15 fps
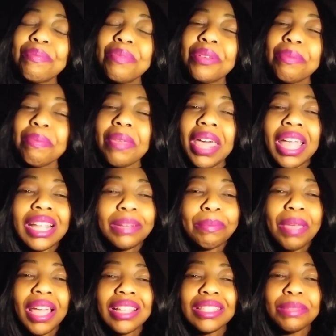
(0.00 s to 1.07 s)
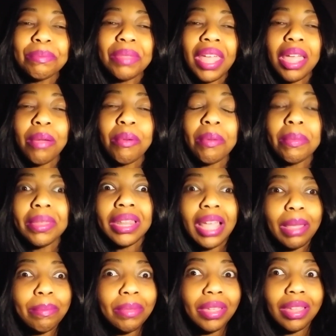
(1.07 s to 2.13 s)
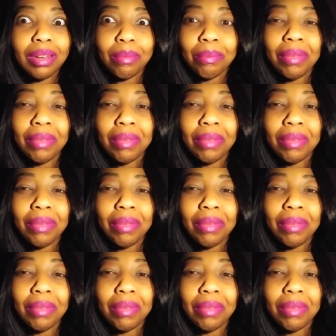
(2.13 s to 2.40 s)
but back to black women not being a